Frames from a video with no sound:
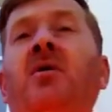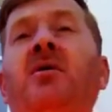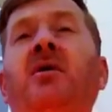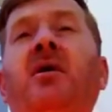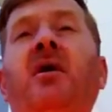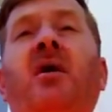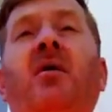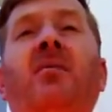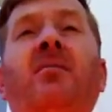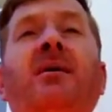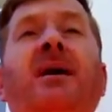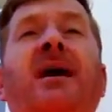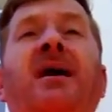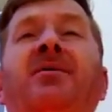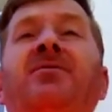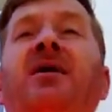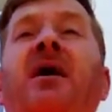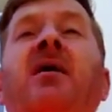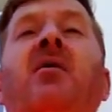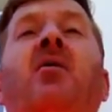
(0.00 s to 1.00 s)
you know,
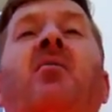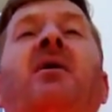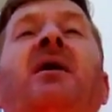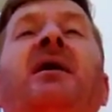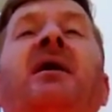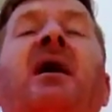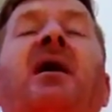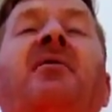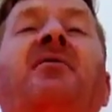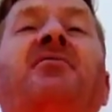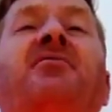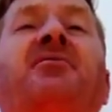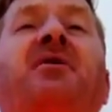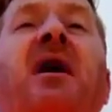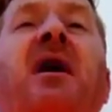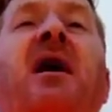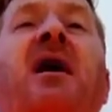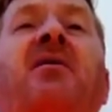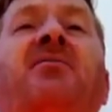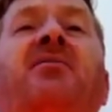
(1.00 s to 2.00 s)
and they already
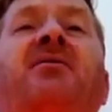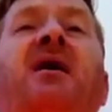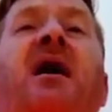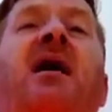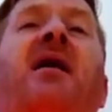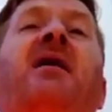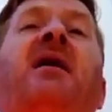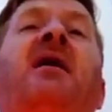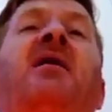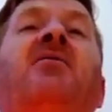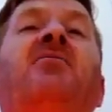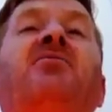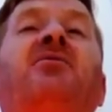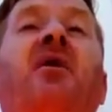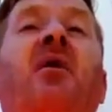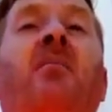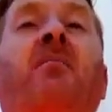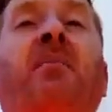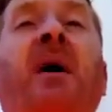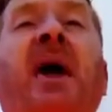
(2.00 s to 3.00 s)
understand that
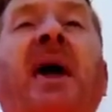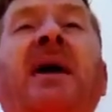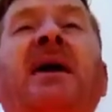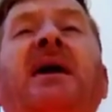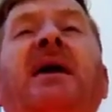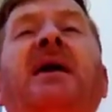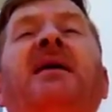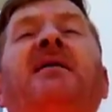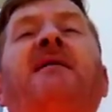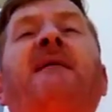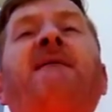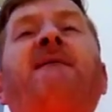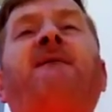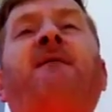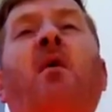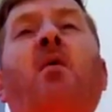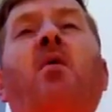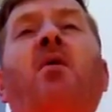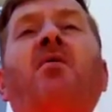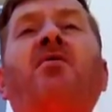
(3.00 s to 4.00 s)
they're paying
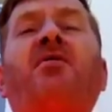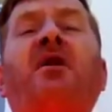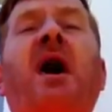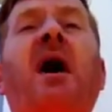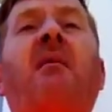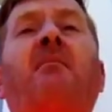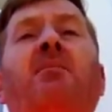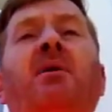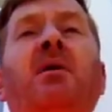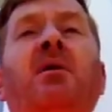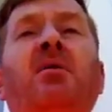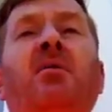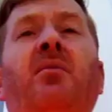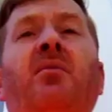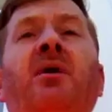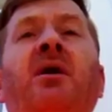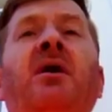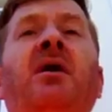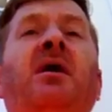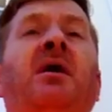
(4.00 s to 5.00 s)
for that balloon.